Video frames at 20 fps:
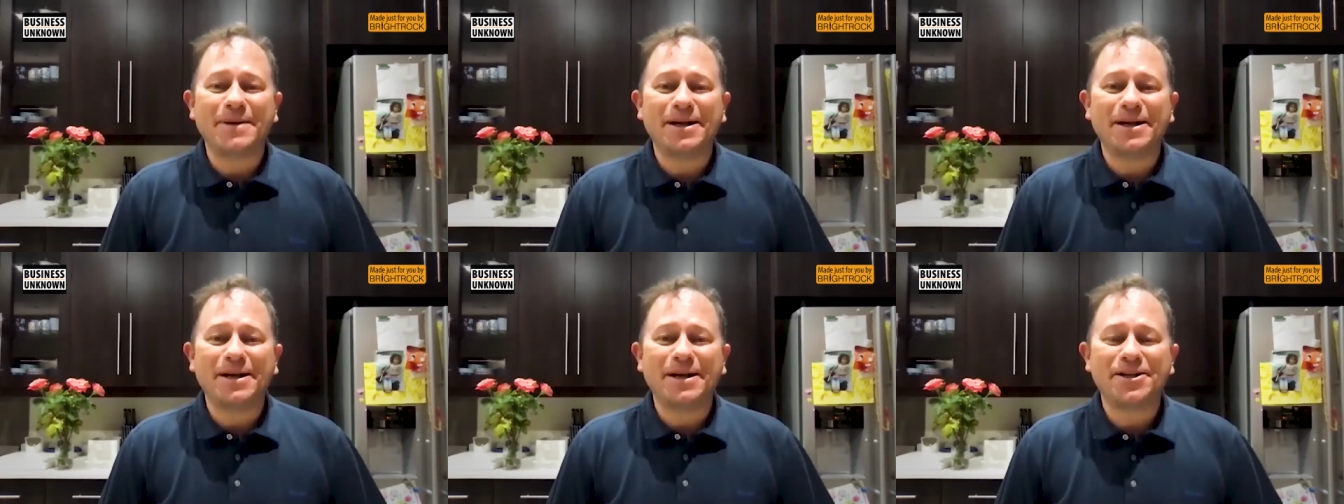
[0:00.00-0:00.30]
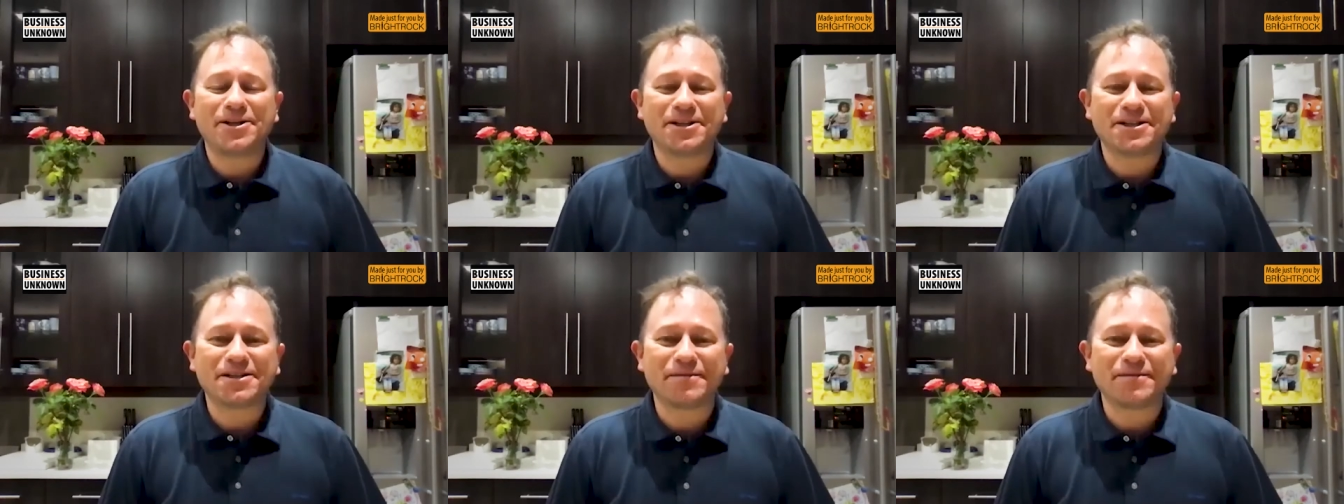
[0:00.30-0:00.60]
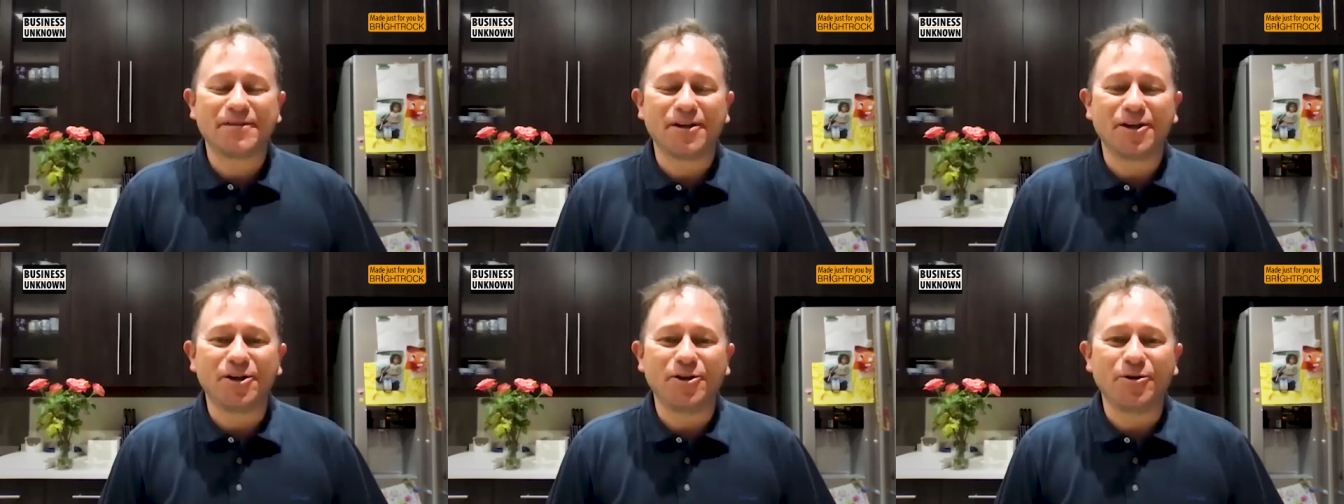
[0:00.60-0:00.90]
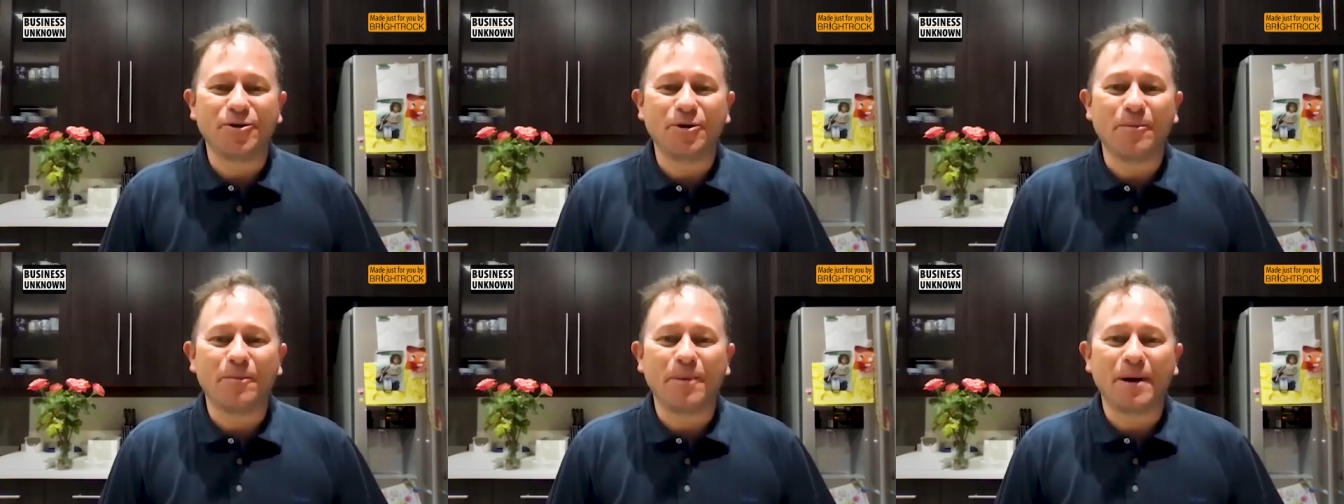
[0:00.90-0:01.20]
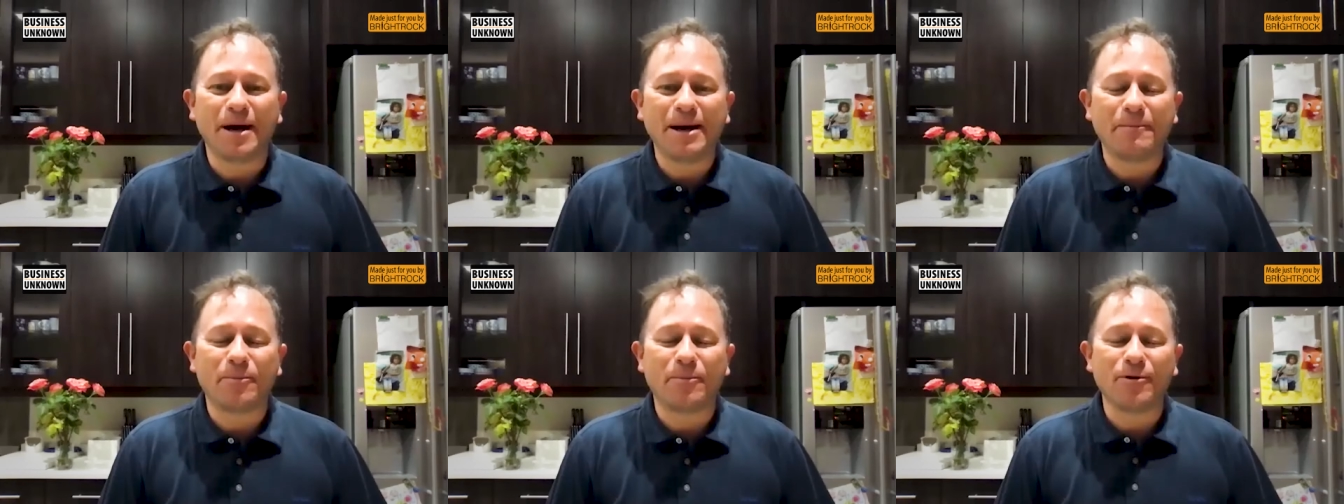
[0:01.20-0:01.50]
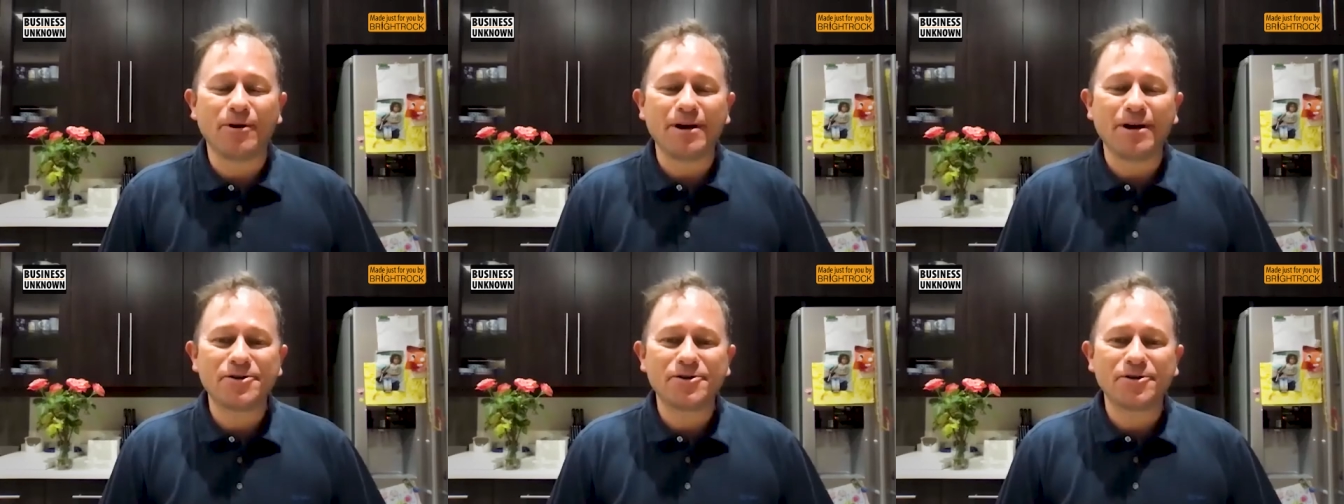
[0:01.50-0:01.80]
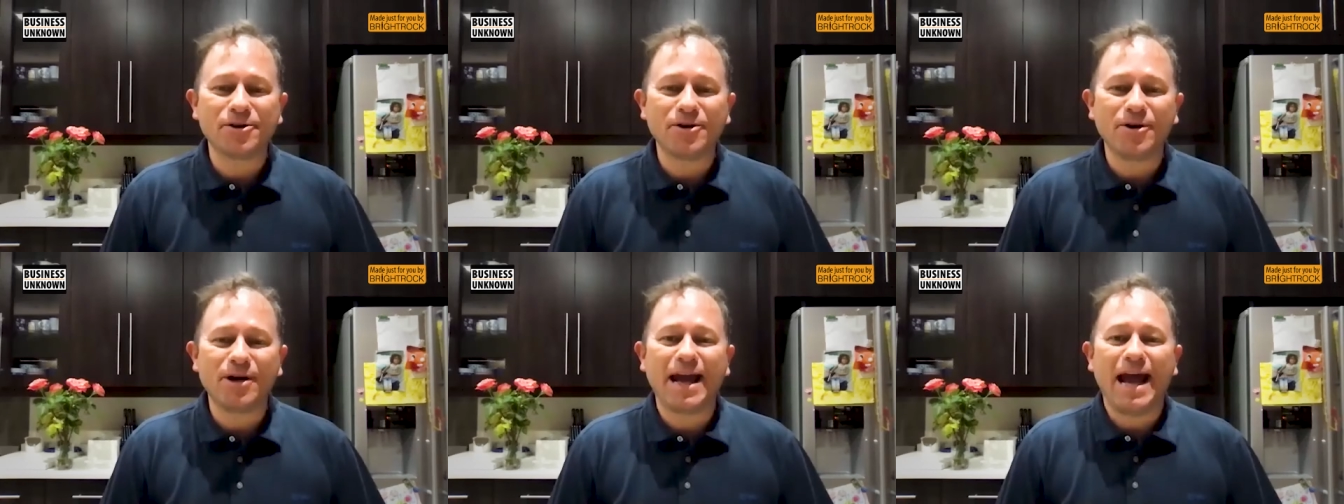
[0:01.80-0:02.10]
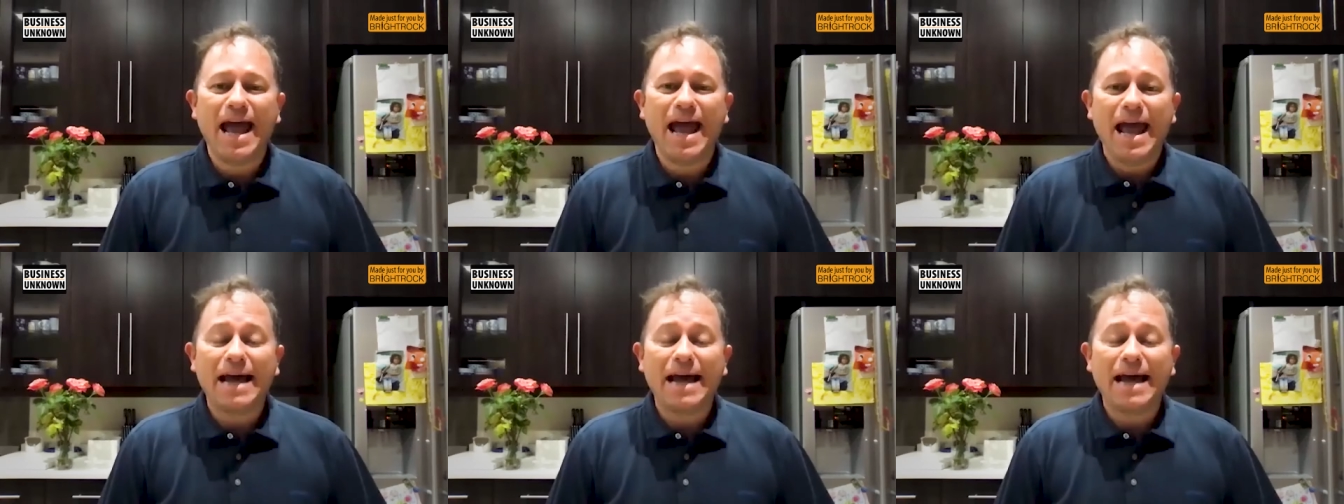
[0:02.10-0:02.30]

made just for you by Brightrock.